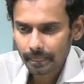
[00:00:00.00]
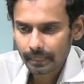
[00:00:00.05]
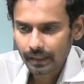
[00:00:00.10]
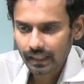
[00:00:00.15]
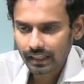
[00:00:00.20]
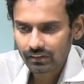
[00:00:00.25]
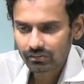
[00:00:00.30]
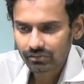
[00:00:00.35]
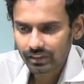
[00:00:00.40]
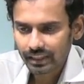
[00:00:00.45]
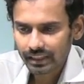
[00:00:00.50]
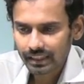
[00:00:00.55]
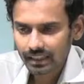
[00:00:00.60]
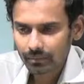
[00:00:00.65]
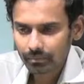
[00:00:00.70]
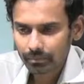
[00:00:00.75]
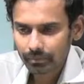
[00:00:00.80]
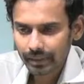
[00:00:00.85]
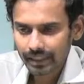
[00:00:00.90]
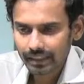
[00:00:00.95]
if I
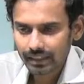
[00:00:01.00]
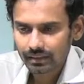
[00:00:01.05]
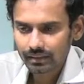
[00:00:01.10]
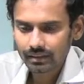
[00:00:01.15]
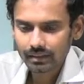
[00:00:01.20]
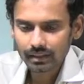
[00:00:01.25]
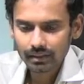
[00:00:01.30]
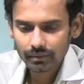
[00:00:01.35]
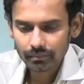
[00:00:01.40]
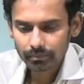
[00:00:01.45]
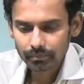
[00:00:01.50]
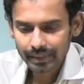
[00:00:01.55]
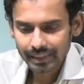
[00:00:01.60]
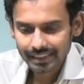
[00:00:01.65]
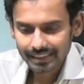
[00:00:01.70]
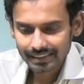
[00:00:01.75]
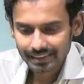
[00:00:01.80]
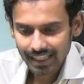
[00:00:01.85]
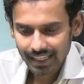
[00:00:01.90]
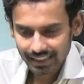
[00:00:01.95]
compare B's
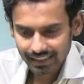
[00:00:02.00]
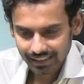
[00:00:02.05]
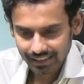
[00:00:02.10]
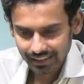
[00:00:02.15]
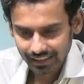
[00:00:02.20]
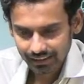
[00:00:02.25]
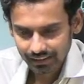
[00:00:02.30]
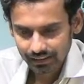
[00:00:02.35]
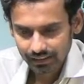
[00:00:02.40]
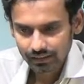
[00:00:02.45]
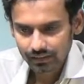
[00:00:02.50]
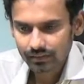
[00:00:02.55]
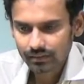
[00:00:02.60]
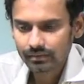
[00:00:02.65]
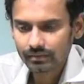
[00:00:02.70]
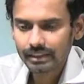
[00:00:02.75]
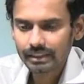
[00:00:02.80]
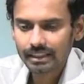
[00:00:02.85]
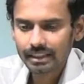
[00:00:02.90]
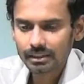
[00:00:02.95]
salary
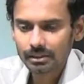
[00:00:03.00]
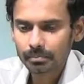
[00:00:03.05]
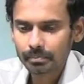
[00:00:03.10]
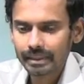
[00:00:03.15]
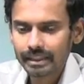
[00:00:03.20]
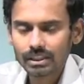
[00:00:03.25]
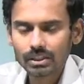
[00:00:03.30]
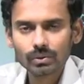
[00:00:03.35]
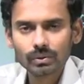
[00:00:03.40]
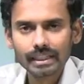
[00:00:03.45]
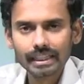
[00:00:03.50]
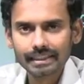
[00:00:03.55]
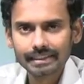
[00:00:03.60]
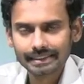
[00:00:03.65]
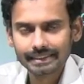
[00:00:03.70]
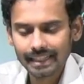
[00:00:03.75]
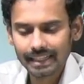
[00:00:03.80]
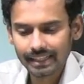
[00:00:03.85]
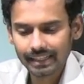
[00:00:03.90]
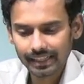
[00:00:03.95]
with respect to A's
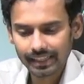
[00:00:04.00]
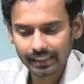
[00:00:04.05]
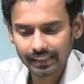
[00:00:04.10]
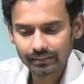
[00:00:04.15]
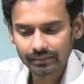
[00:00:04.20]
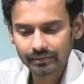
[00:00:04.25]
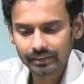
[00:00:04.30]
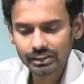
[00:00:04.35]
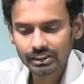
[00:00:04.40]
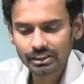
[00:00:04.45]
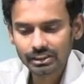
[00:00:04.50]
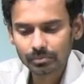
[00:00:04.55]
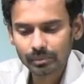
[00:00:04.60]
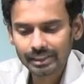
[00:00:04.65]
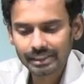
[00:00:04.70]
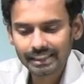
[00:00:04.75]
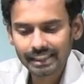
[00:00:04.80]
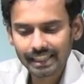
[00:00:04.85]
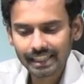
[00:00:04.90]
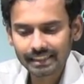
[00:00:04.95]
salary, which is my
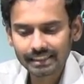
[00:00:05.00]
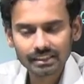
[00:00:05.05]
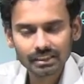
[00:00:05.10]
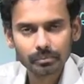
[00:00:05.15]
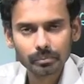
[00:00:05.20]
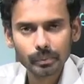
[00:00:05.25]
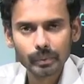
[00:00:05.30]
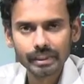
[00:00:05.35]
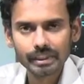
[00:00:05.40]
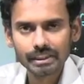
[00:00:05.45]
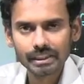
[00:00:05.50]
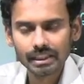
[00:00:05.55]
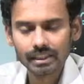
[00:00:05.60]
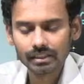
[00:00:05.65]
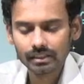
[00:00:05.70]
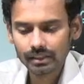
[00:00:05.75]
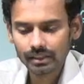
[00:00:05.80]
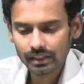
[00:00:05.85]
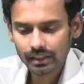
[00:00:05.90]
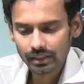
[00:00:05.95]
second sub question.
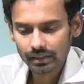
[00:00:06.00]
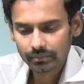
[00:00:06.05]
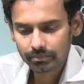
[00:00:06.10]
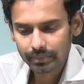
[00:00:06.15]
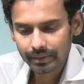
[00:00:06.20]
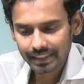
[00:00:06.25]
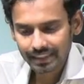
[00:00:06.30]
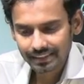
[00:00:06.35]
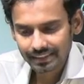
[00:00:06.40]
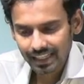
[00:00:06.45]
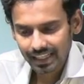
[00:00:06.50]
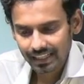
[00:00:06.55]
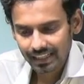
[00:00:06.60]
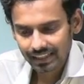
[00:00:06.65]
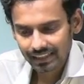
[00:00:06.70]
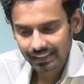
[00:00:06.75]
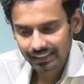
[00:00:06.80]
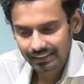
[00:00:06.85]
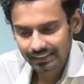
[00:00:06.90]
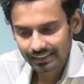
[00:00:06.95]
B's
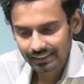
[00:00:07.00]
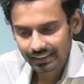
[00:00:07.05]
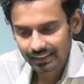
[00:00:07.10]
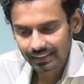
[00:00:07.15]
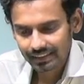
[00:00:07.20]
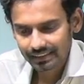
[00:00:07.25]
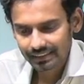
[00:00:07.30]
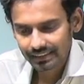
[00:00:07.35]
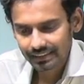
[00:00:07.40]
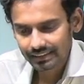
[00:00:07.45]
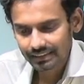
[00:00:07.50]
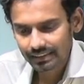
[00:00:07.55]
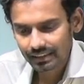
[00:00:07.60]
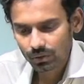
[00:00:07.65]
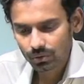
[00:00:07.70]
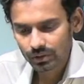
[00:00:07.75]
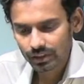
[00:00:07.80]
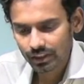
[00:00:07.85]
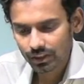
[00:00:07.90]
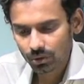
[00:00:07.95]
salary is
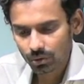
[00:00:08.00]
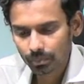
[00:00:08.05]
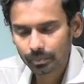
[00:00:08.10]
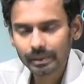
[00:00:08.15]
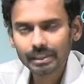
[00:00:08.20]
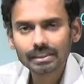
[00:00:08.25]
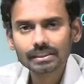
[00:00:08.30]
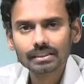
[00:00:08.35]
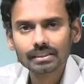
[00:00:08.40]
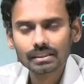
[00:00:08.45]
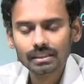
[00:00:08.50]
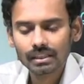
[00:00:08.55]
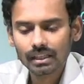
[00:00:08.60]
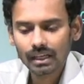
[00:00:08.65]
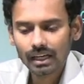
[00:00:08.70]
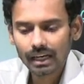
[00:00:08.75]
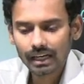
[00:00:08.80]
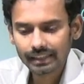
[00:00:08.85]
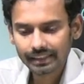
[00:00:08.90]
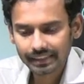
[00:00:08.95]
36,000 rupees
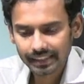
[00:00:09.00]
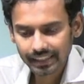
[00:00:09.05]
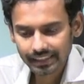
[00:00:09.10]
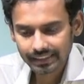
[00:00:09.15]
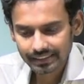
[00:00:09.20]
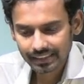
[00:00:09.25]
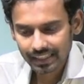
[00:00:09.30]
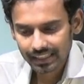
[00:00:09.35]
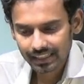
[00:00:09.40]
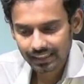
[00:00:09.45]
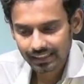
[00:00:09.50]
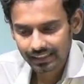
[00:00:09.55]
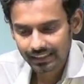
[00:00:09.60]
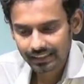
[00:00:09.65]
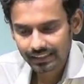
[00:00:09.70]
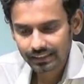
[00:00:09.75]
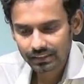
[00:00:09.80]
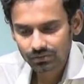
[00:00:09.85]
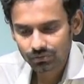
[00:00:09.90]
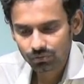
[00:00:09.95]
and A's salary
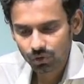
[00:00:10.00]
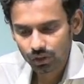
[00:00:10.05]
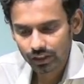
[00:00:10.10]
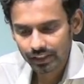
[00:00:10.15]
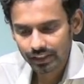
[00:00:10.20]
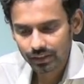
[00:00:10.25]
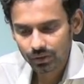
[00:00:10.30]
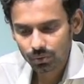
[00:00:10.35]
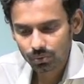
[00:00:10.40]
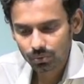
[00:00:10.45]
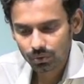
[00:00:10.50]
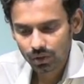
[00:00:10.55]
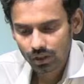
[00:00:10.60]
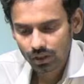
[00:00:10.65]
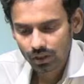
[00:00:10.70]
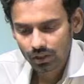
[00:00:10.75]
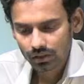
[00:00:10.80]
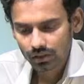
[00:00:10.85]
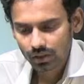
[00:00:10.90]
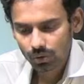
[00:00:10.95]
is
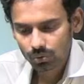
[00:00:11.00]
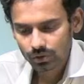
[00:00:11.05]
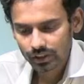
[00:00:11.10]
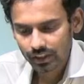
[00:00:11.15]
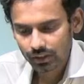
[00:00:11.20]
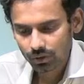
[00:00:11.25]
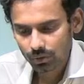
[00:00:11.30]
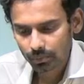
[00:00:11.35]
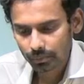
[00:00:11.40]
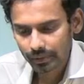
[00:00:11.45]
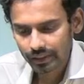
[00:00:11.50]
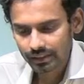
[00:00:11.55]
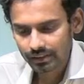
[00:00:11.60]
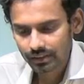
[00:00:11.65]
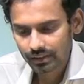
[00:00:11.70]
42,000 rupees.